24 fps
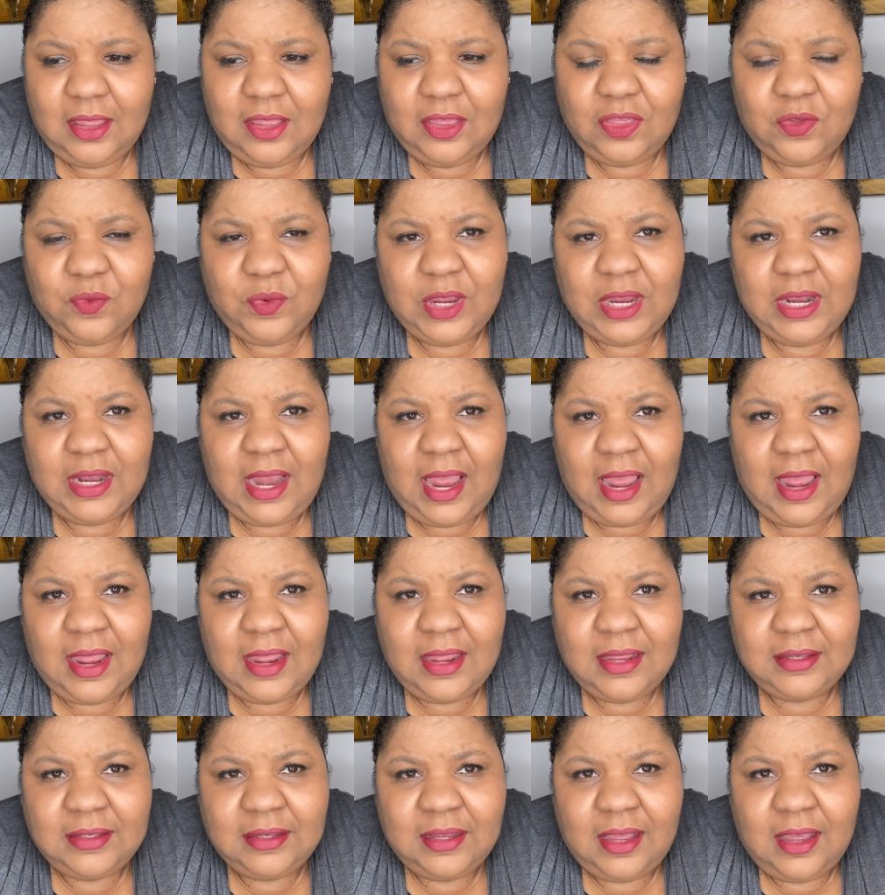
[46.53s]
3
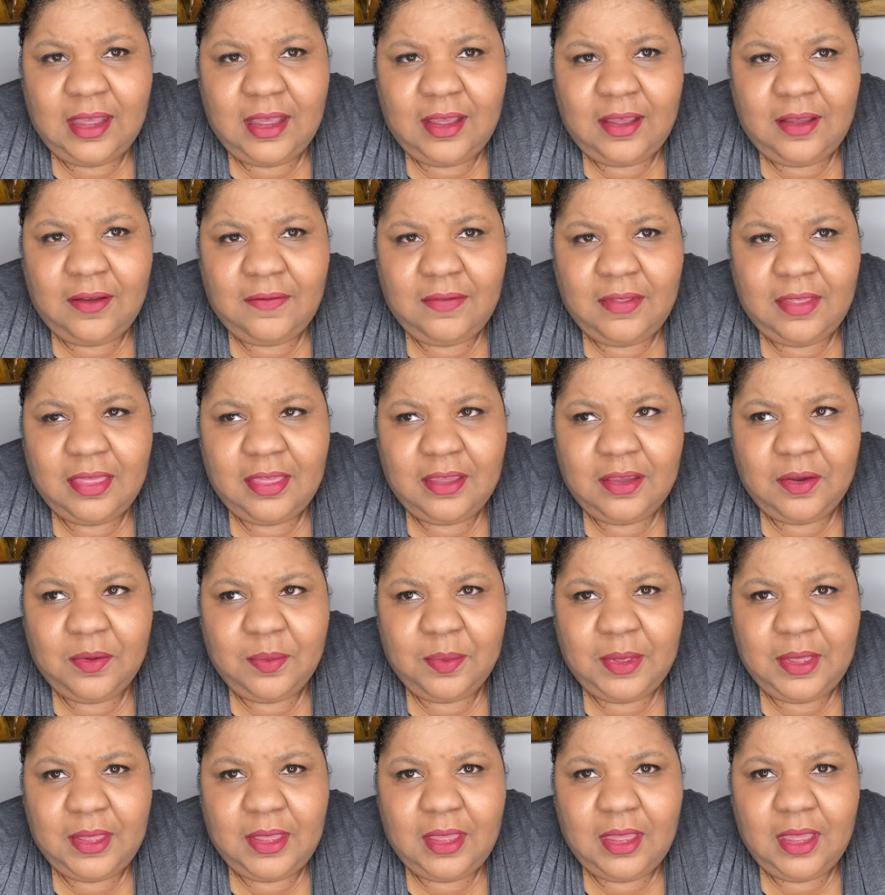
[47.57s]
days of
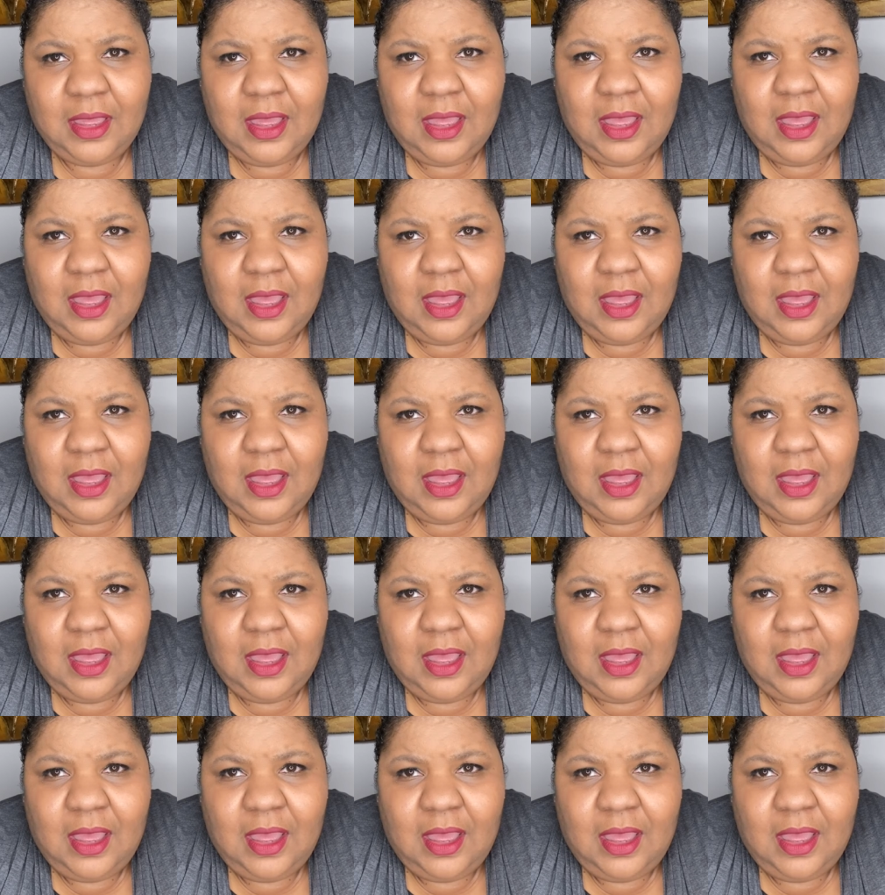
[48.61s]
therapy.